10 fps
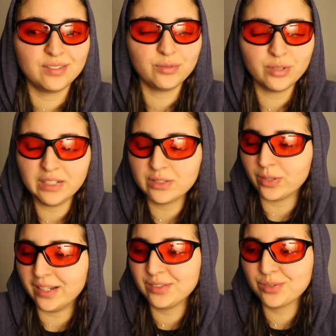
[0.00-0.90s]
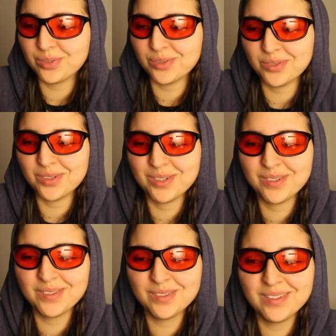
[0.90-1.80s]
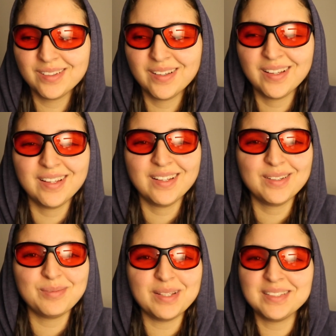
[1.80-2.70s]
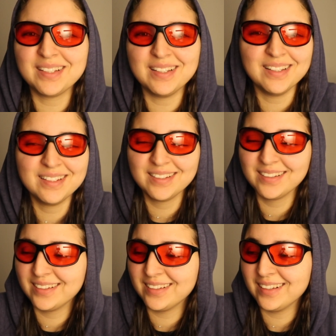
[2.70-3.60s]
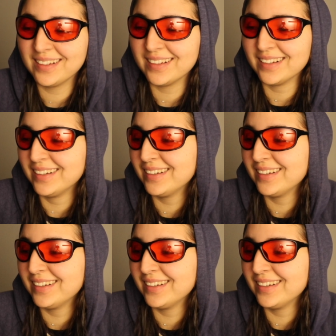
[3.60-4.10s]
really trying to basically, uh,